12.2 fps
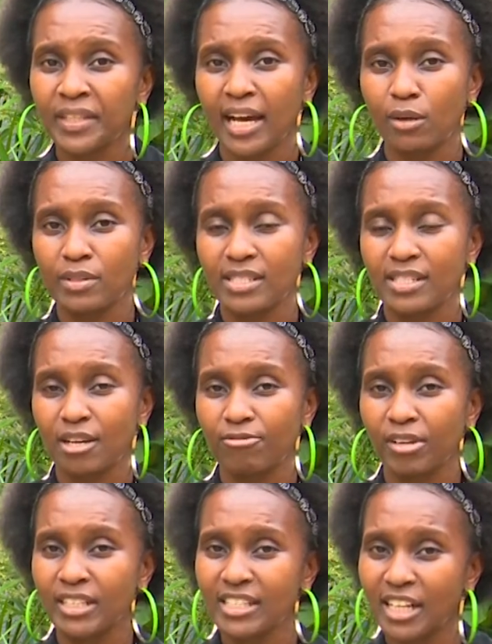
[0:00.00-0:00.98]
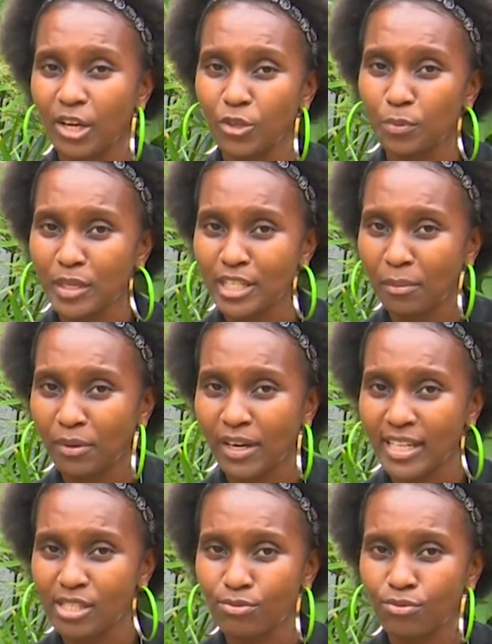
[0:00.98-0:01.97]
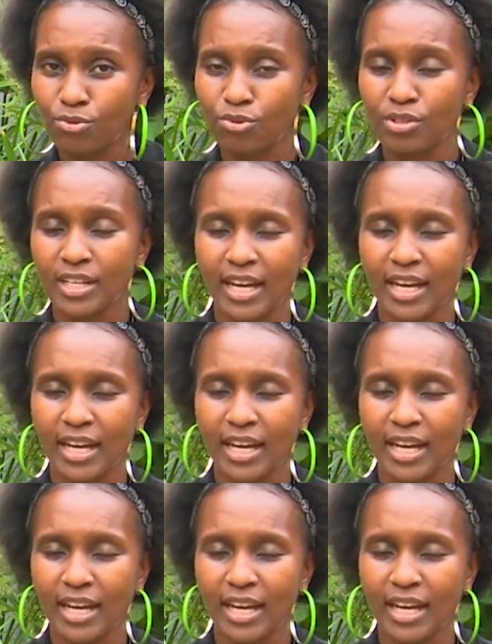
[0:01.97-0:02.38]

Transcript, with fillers: How is it affecting how you metabolize food?